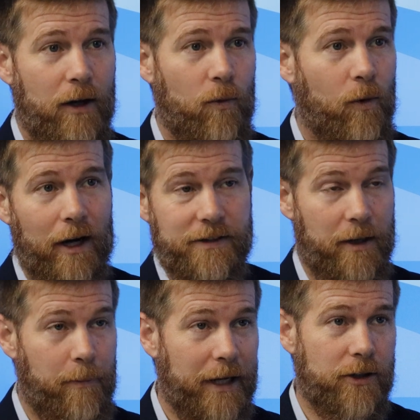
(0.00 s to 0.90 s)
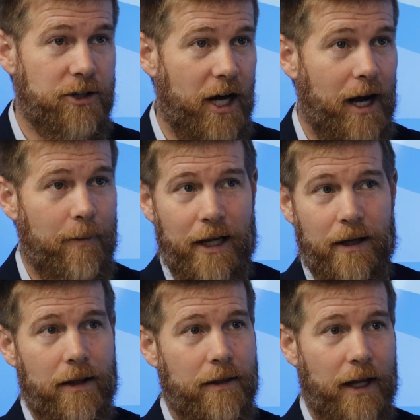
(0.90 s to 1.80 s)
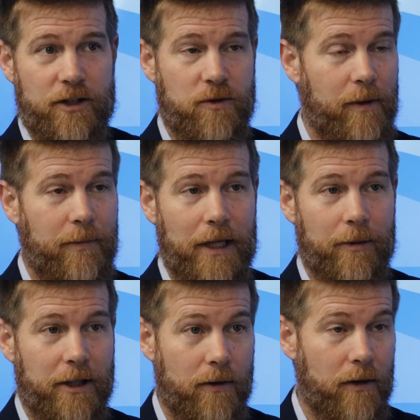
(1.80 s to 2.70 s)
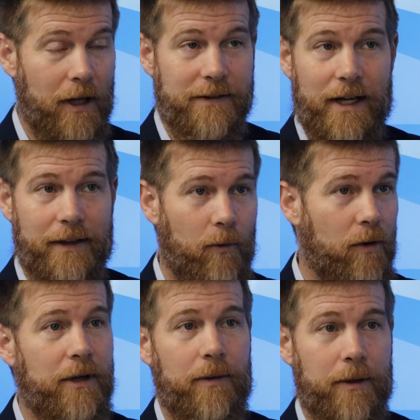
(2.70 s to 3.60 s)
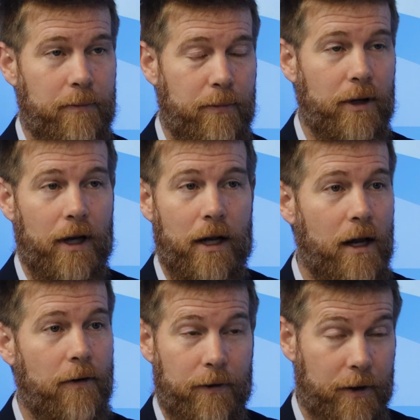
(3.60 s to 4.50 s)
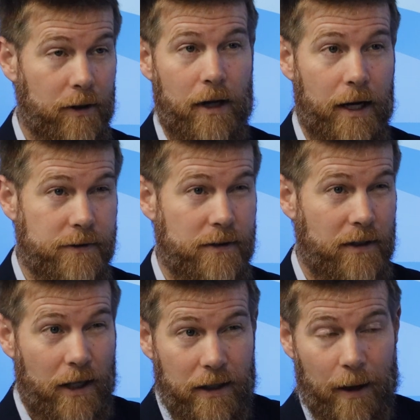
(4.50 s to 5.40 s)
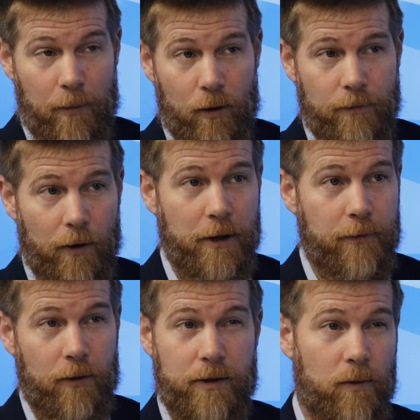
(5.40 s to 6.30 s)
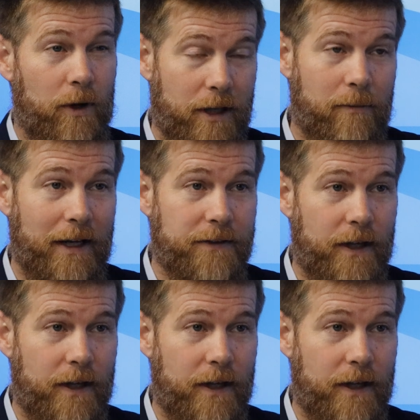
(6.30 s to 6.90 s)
Whereas at a bigger shop, they just wouldn't be able to utilize that. They wouldn't be able to put enough of their clients in that portfolio for it to really make